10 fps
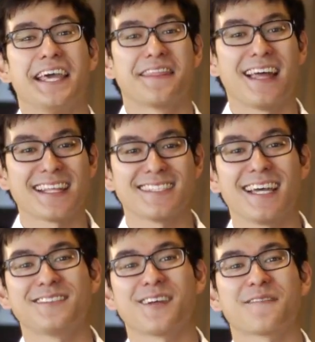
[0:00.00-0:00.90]
That's
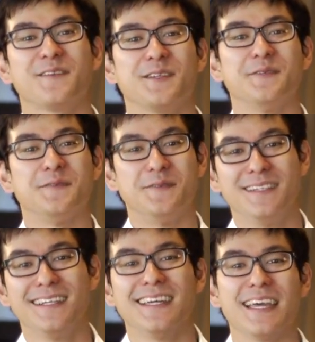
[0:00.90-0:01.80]
iPad for you,
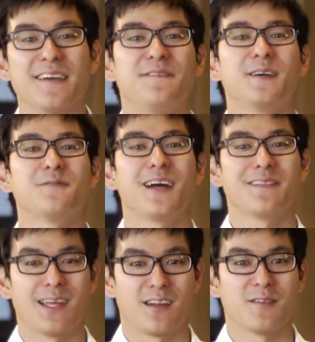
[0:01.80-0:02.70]
a fun
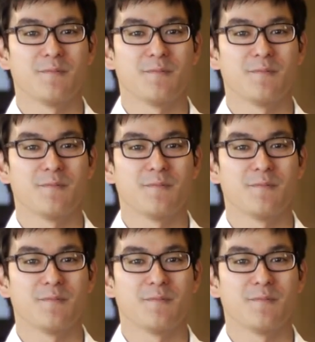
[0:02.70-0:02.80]
rundown of the